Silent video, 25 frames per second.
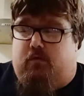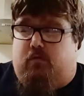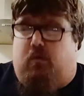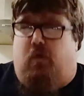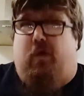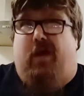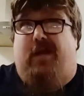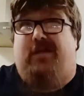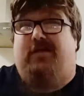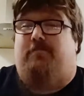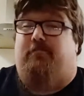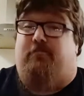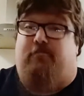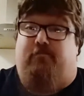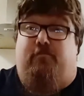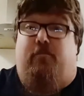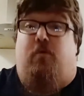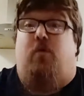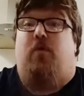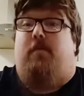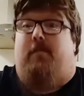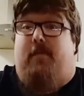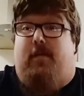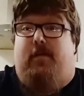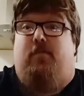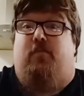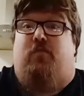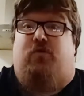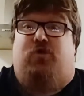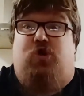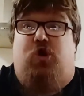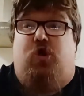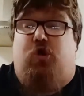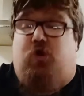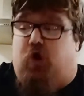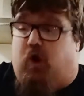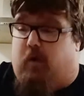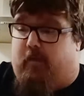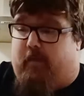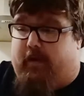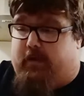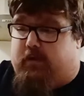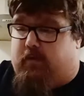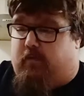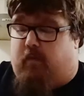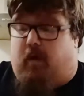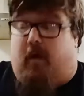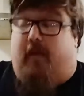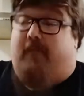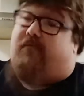No, that's probably minimum 2
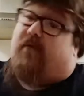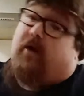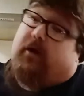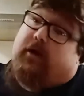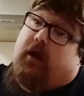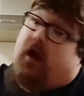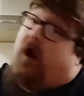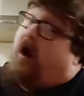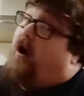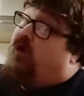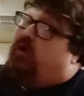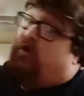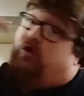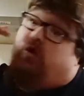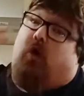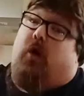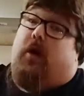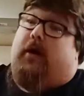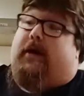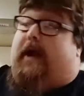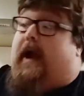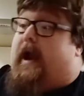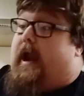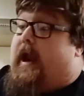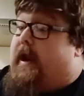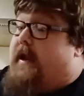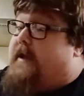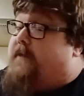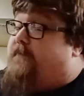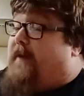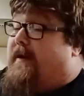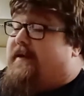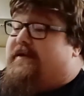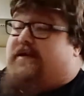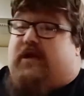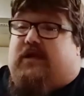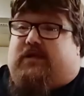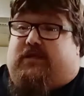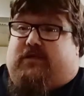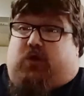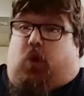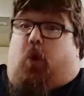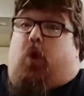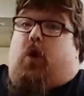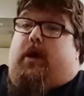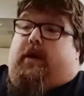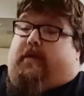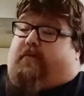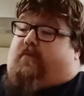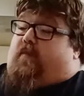copies. I'm like, fuck it, I've got to get it. It's basically a
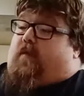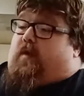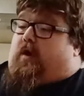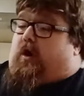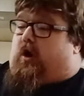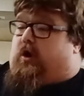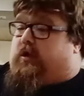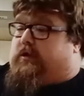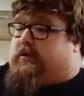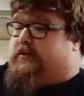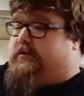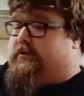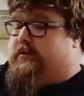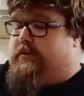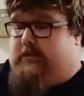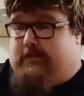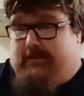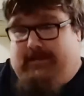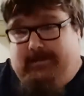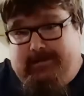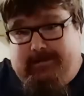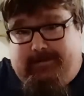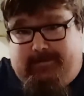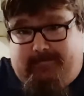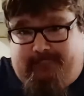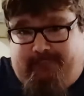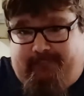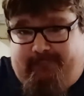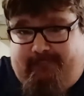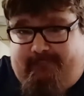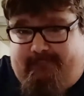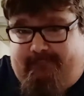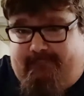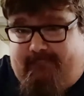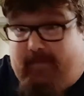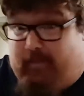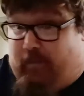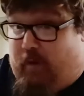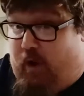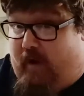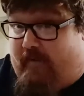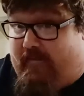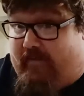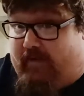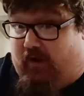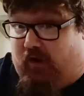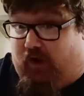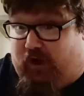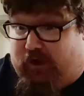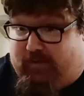sign from the gods.
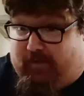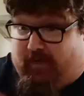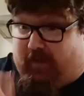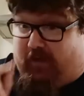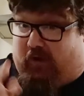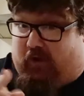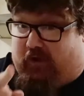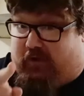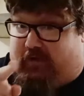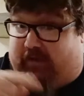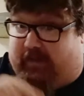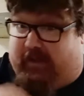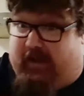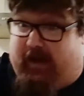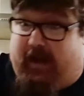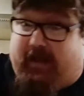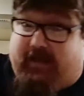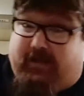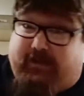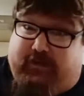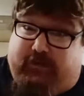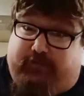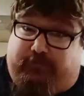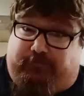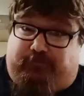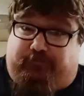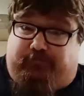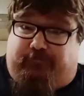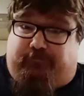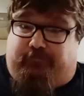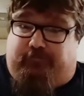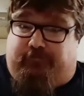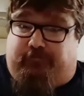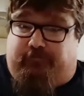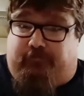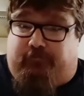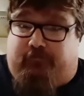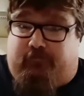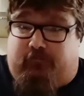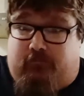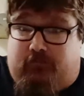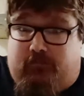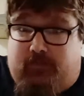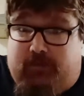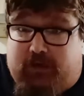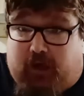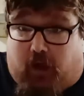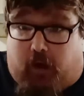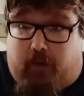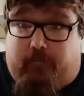Pervy gods, but the gods nonetheless.
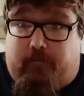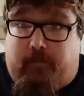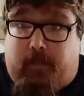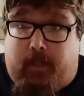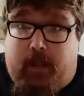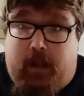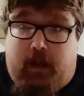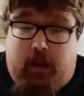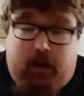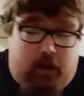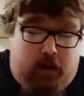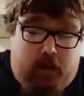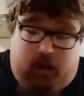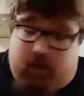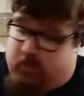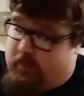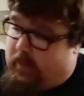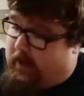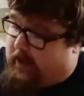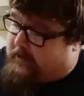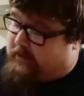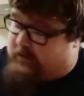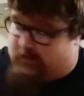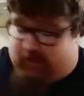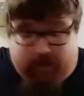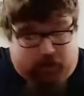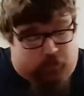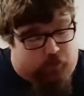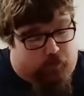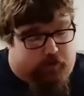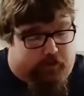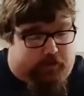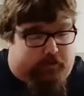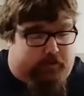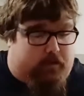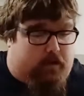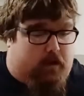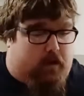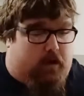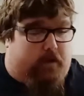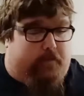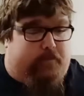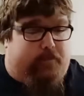So, that's that one.